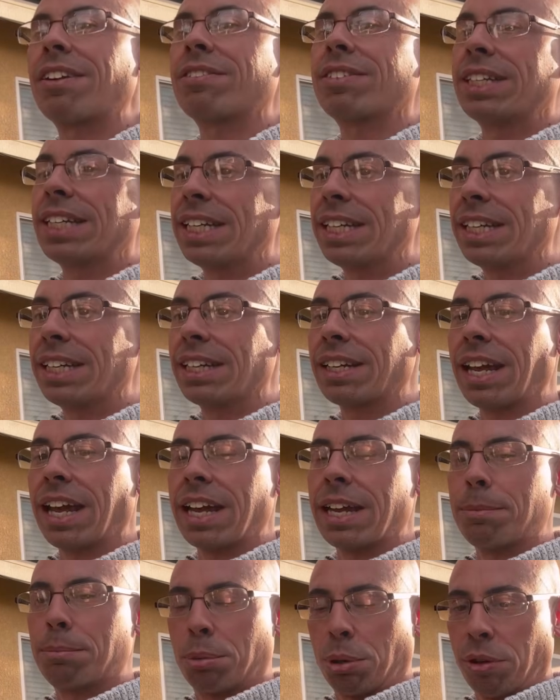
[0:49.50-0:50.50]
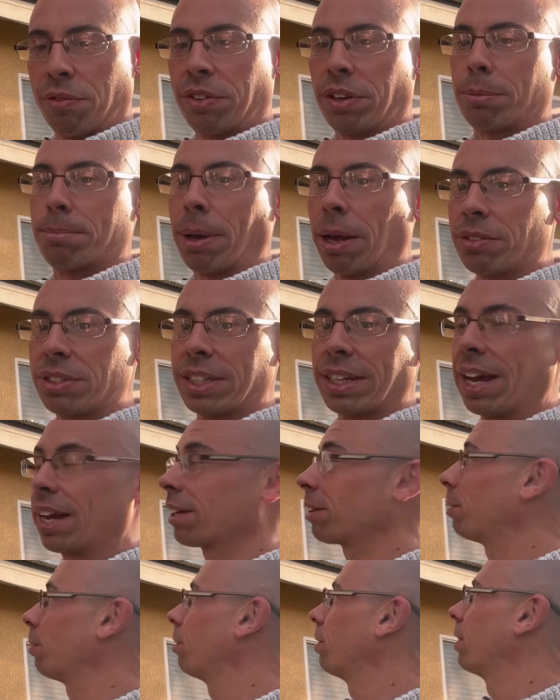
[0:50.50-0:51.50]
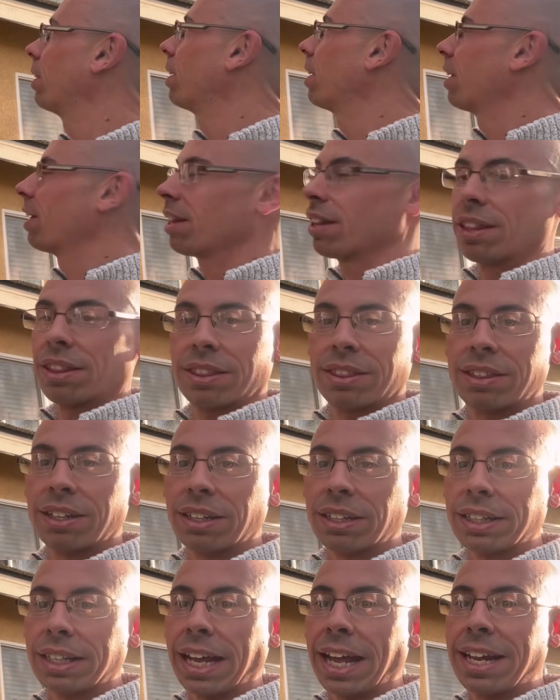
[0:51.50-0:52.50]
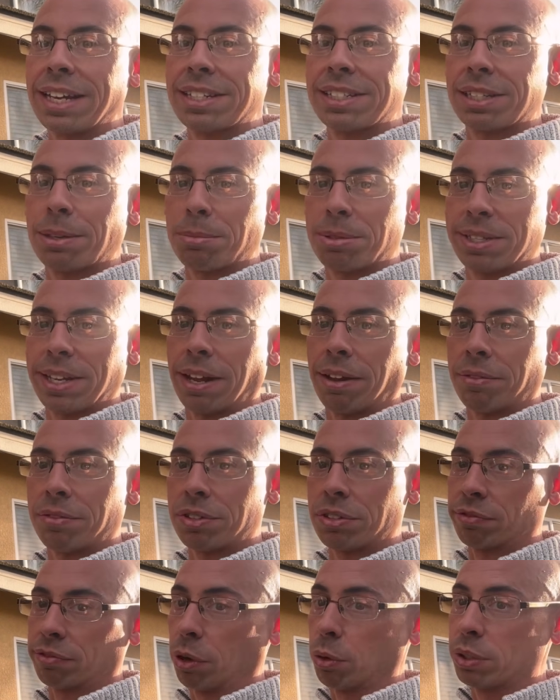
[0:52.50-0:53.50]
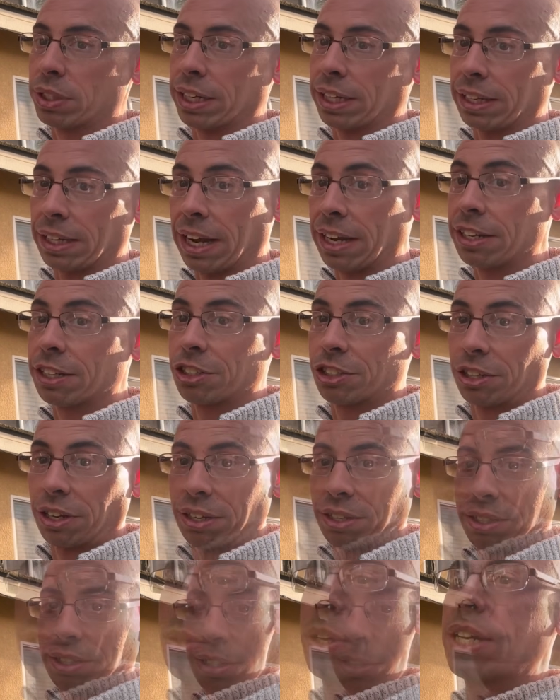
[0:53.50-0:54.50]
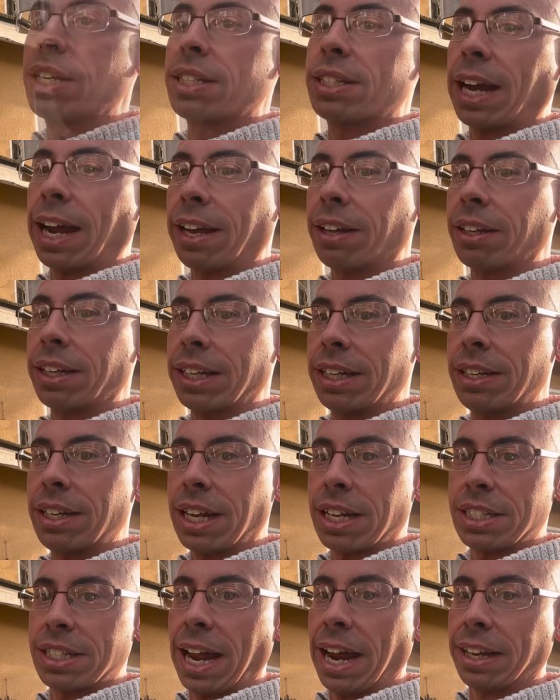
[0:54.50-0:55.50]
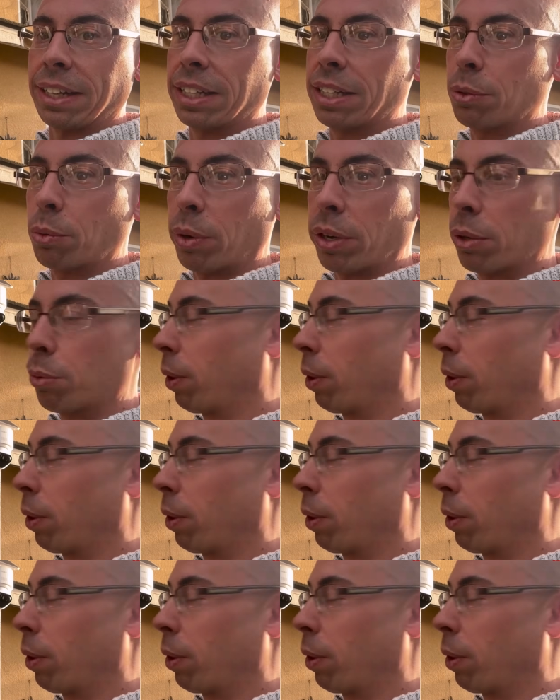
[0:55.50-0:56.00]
of needing a perfect mounting angle, the lens themselves rotate and adjust, so you can dial in exactly where you